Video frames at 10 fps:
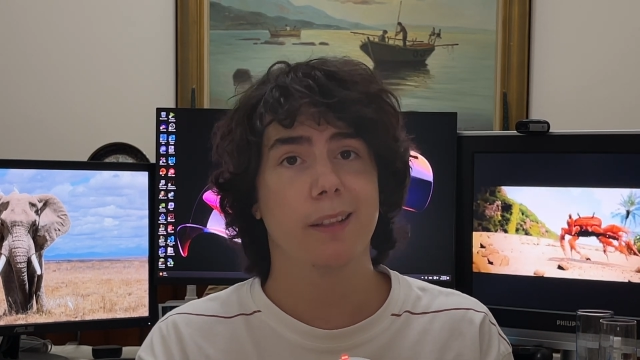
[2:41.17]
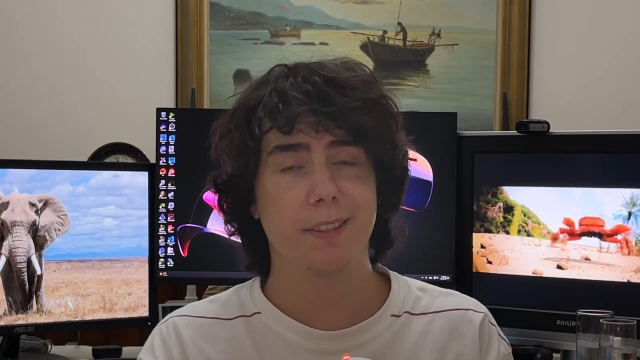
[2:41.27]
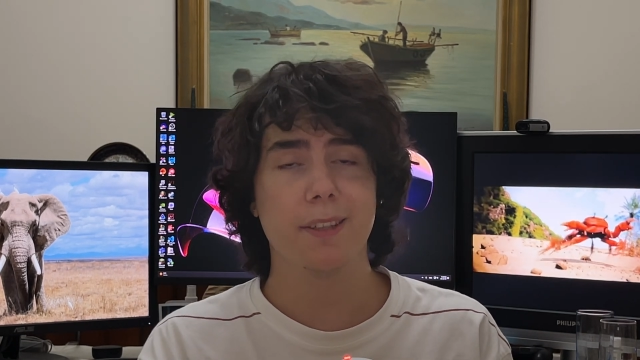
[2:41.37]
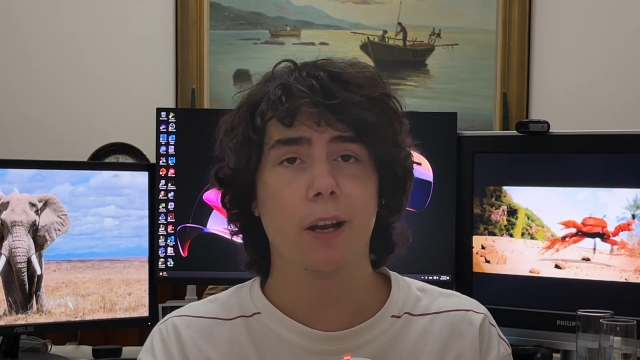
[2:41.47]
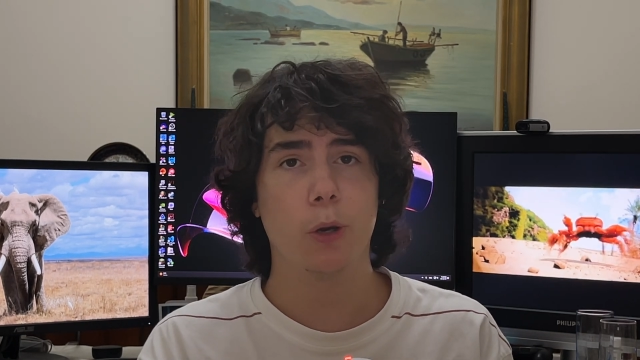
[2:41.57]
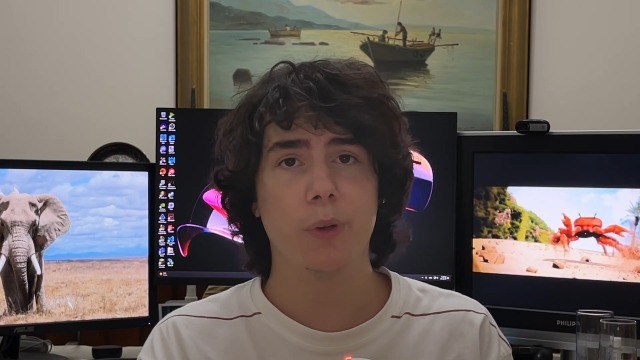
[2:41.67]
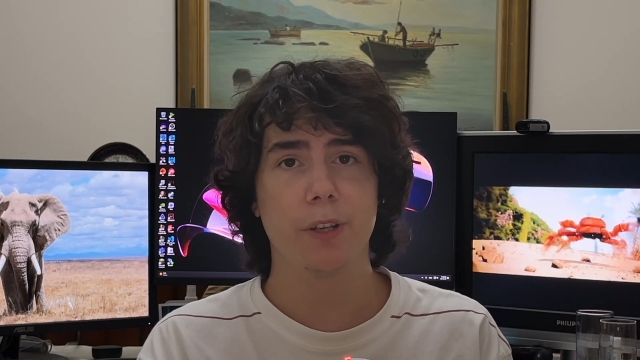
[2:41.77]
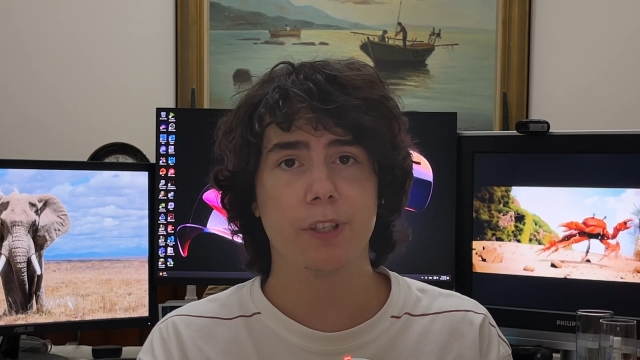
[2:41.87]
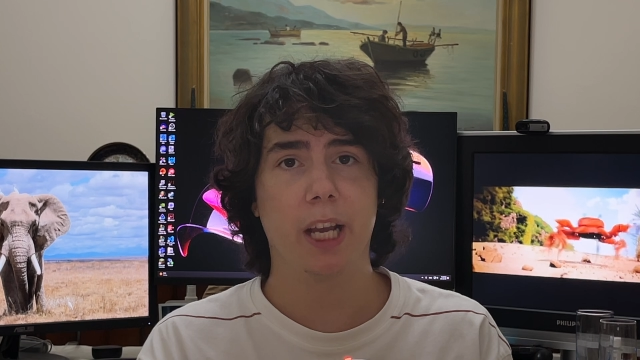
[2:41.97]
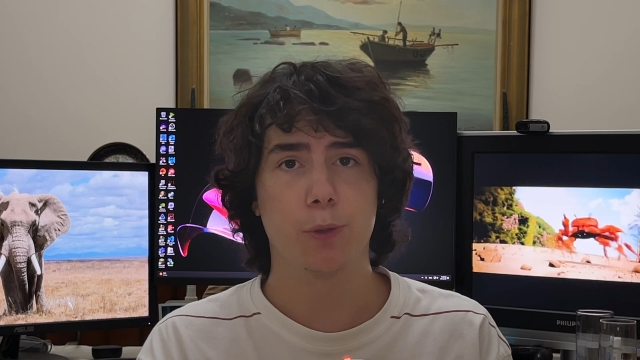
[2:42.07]
that's not going to
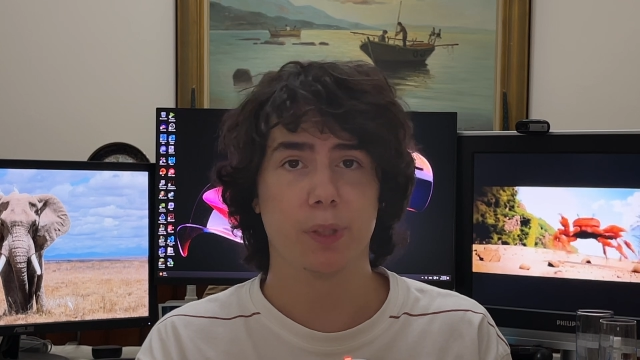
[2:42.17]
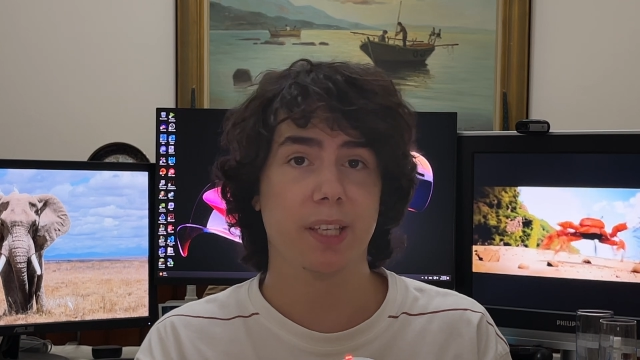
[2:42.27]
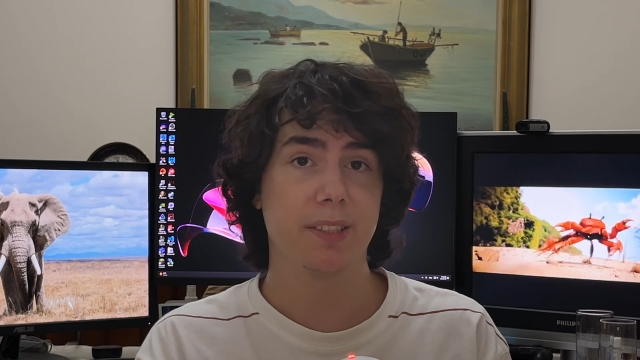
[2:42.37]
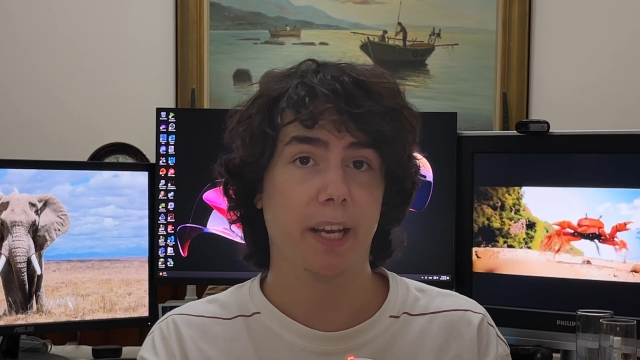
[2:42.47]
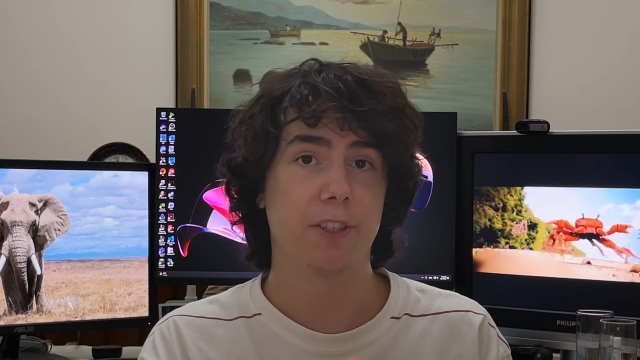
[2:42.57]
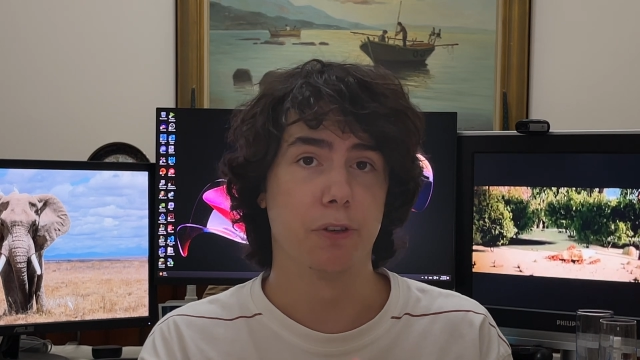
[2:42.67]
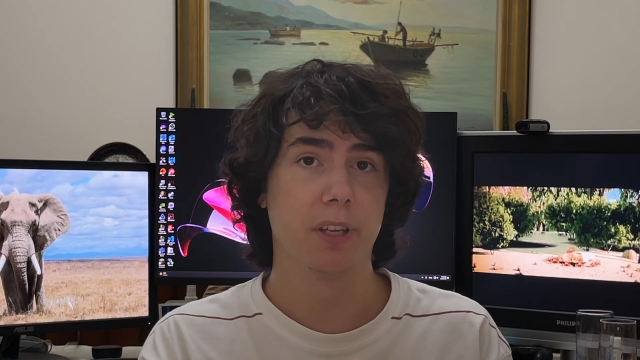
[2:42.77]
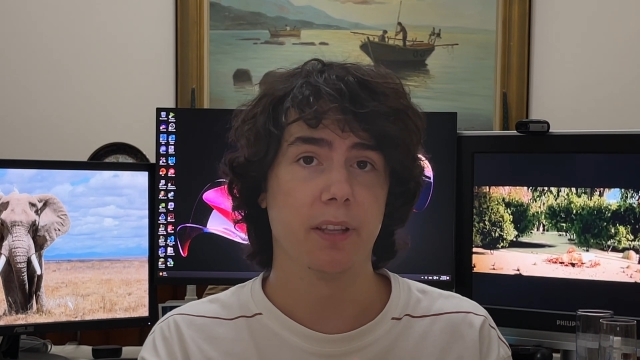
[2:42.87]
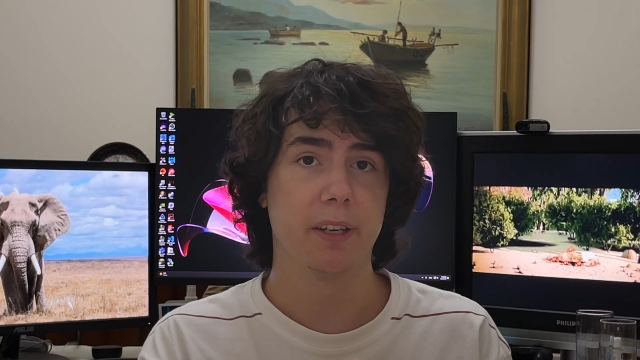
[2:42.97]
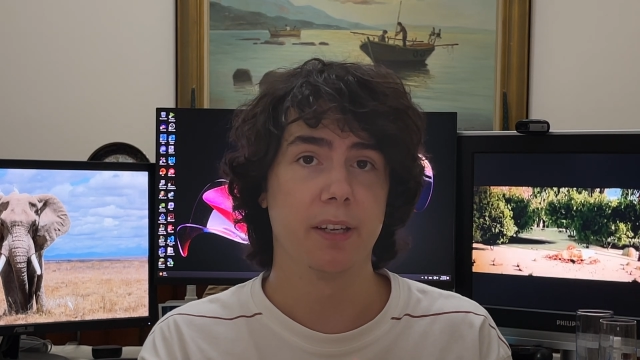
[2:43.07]
change with this next
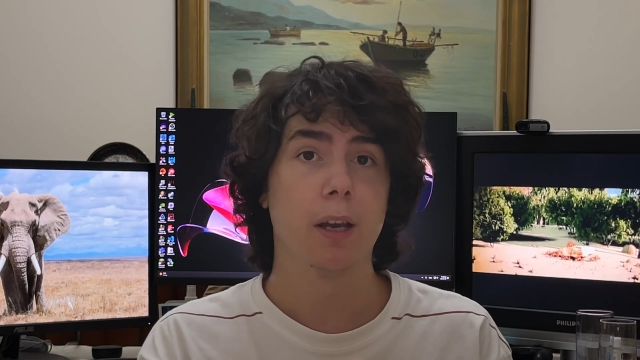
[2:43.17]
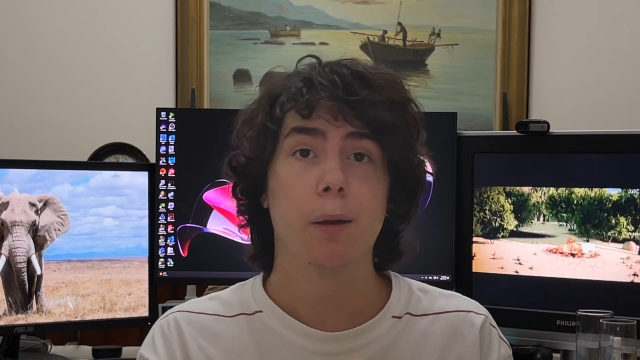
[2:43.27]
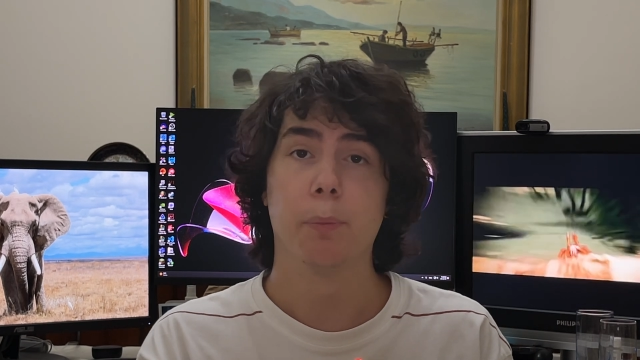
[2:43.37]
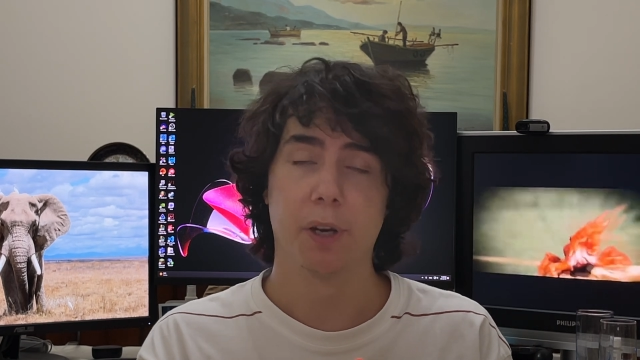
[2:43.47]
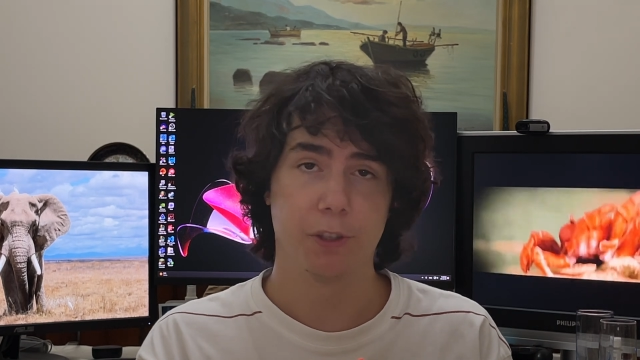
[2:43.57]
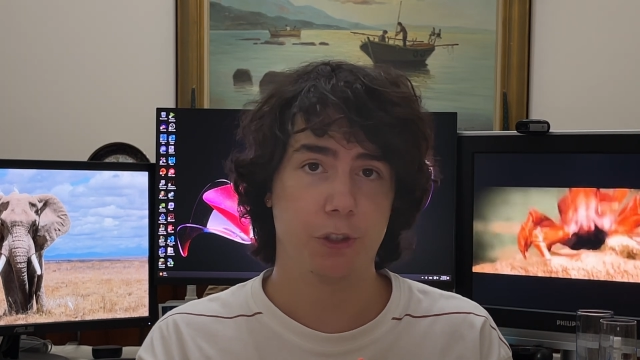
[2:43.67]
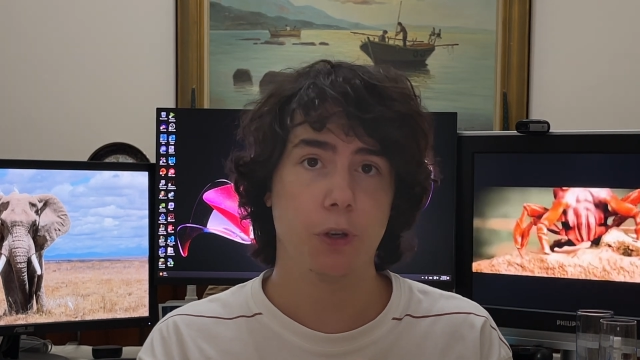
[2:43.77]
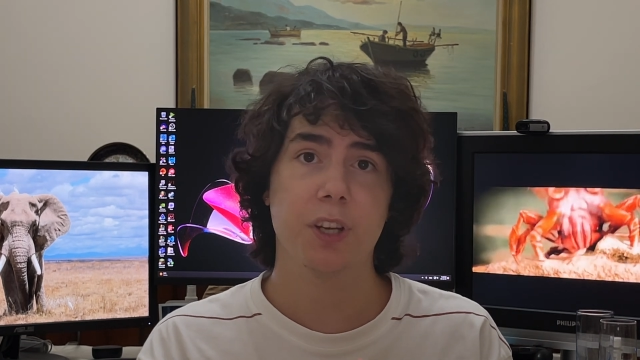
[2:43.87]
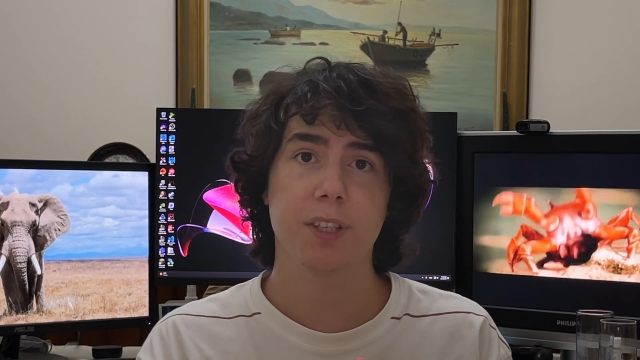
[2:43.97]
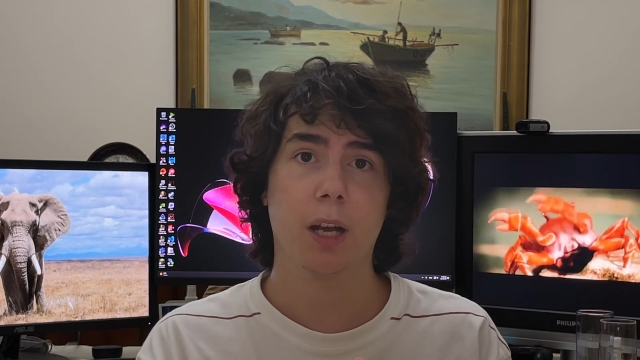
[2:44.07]
utility, but it's
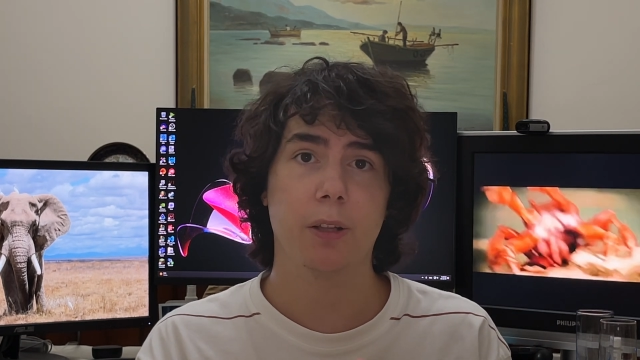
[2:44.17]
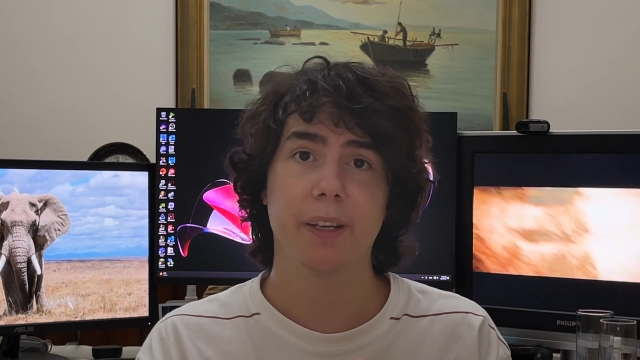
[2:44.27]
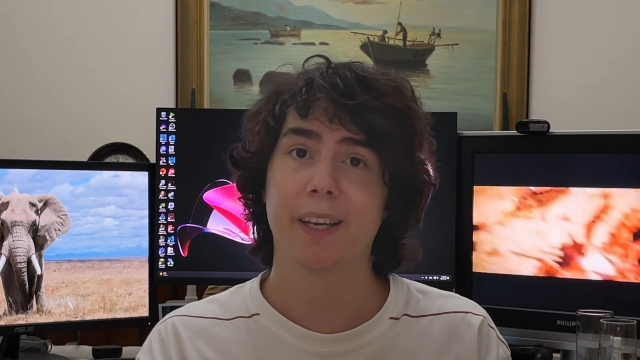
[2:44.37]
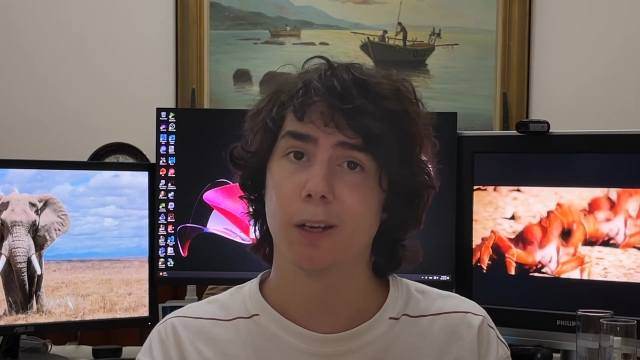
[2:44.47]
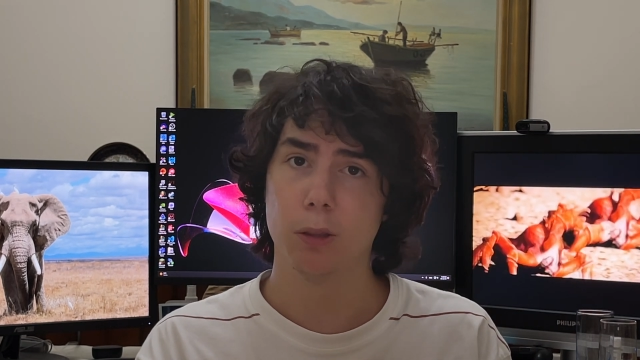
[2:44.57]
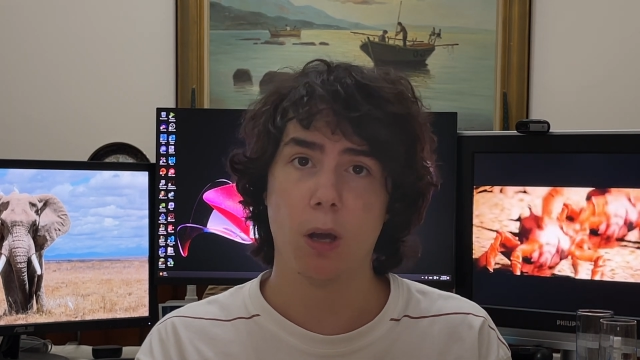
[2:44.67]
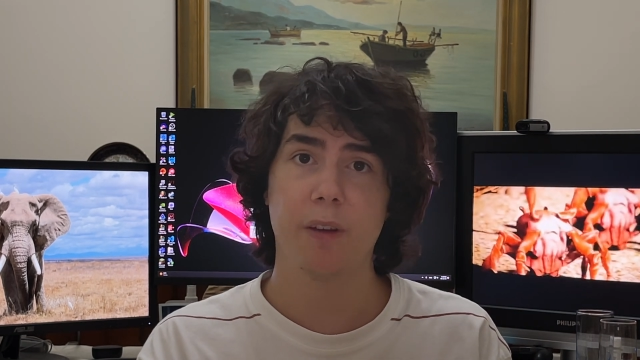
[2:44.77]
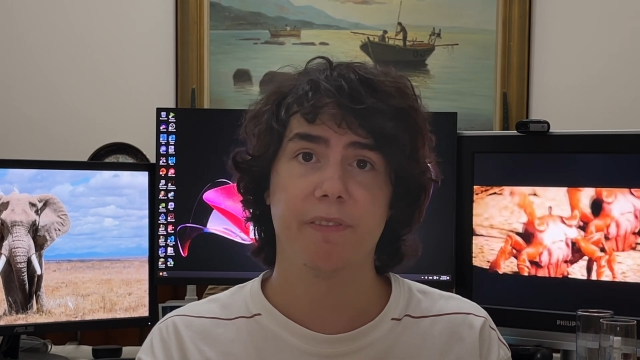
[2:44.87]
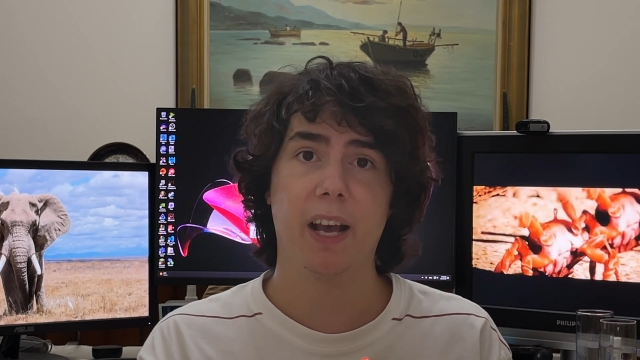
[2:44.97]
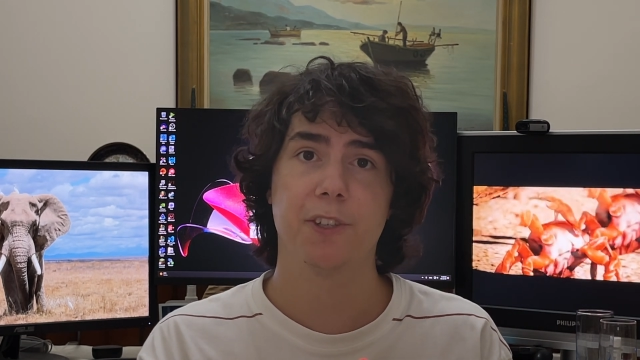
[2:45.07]
sure as hell gonna get a
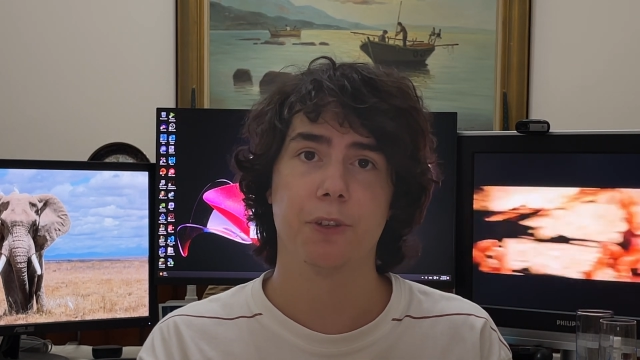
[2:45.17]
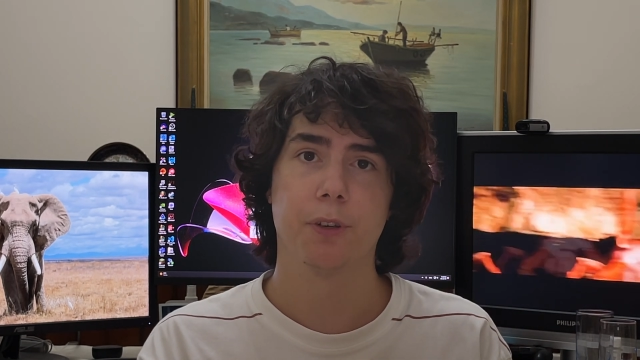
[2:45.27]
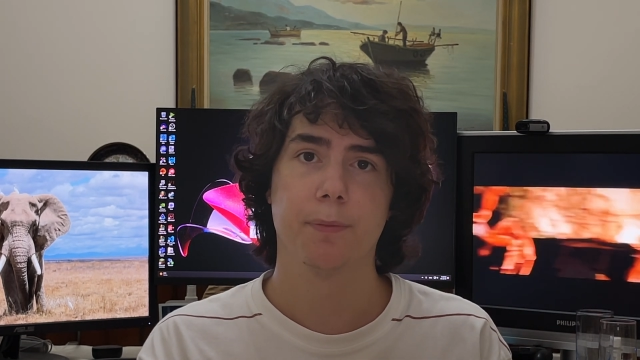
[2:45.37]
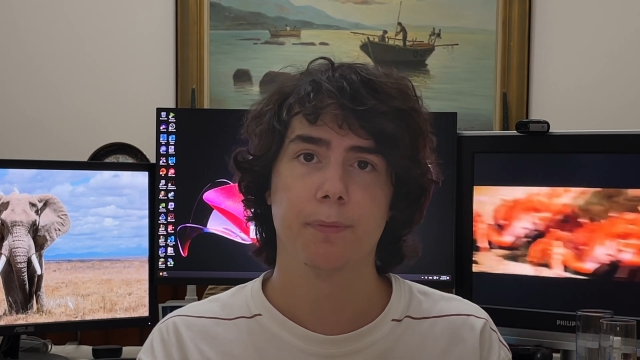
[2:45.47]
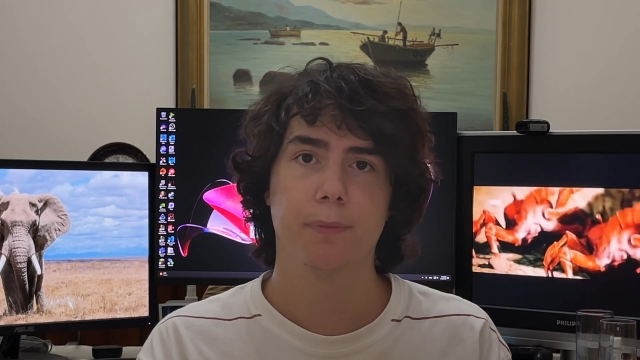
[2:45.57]
lot faster.